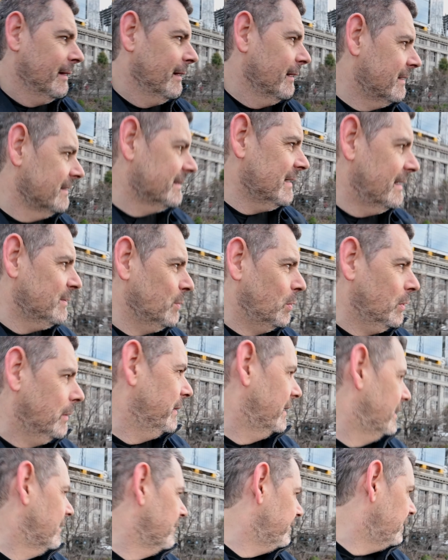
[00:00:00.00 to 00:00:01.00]
Because that's all a
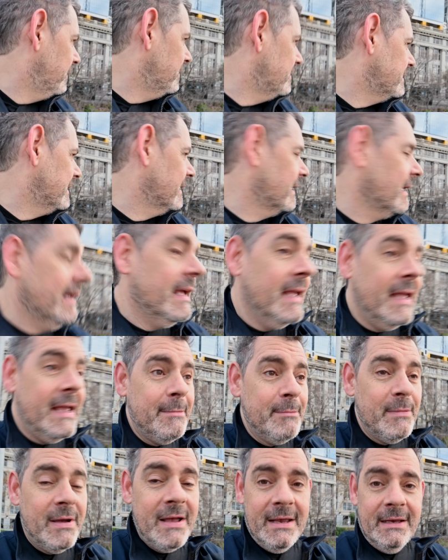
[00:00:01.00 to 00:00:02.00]
bit confusing.
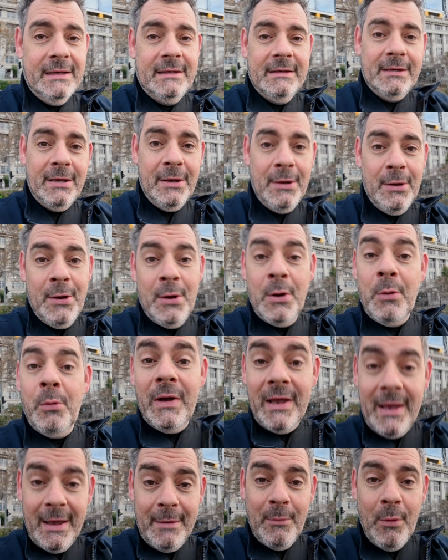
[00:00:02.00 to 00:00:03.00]
It means
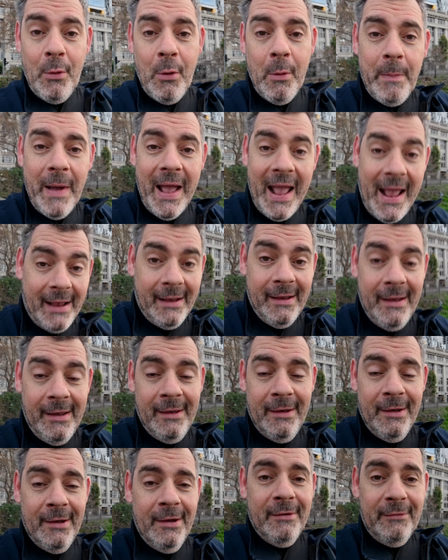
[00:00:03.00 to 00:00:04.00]
we get more bang
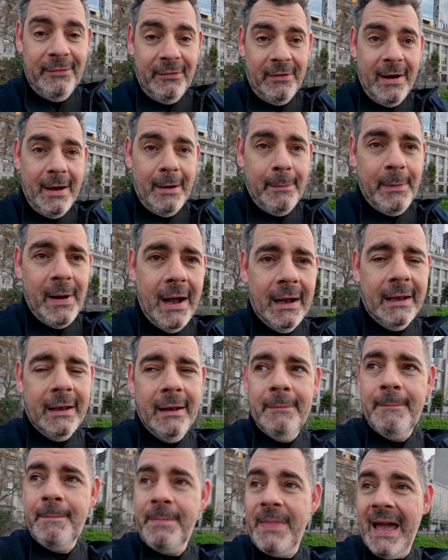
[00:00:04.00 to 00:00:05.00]
for our buck.
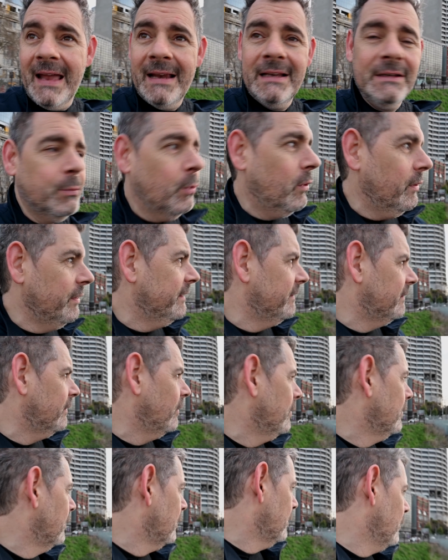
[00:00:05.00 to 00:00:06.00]
That is what this
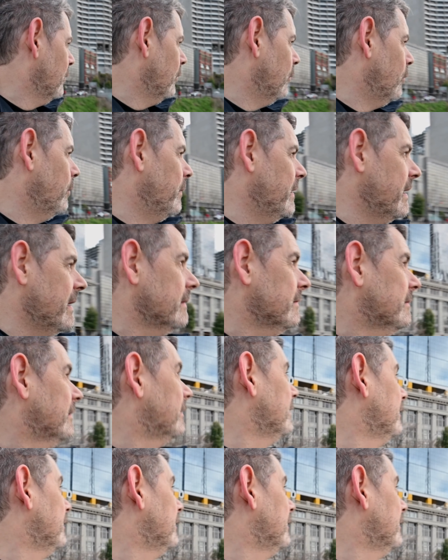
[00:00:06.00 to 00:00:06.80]
all means.